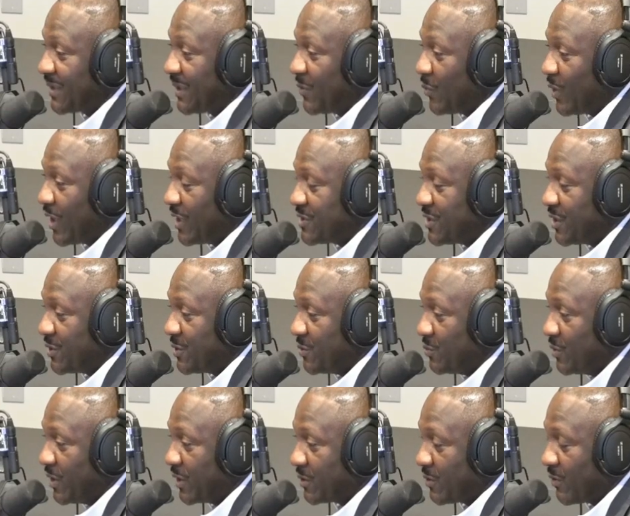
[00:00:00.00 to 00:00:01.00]
Well, I tell
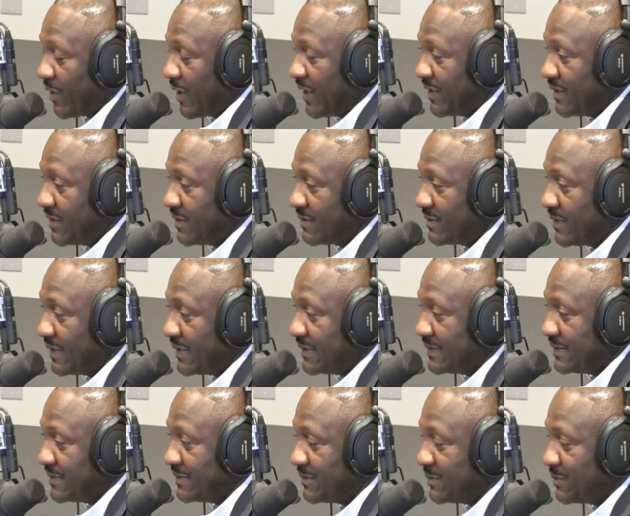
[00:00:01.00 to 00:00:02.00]
you what, Grant,
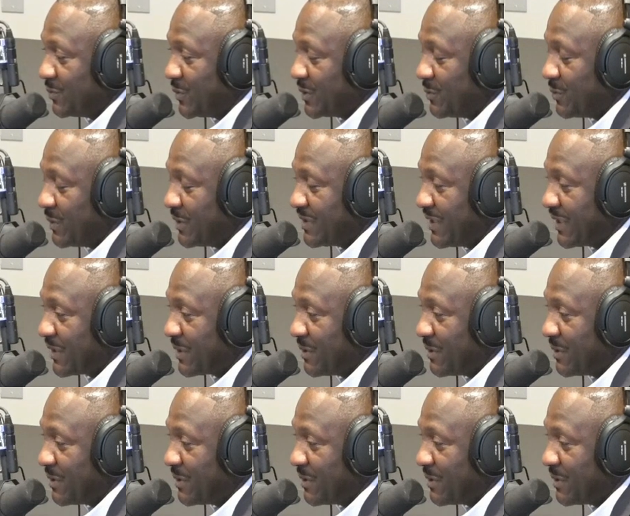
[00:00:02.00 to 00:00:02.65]
when we think